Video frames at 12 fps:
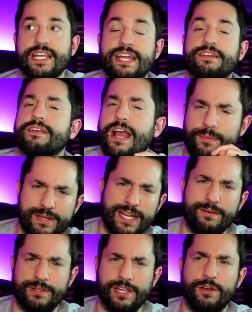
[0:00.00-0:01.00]
and comment
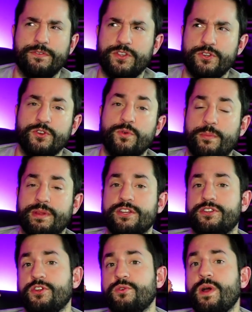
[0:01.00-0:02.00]
down below if you do want me to
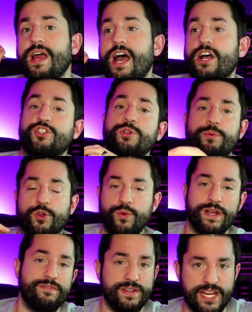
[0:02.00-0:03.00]
do a super
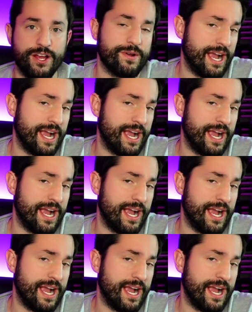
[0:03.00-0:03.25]
quick video,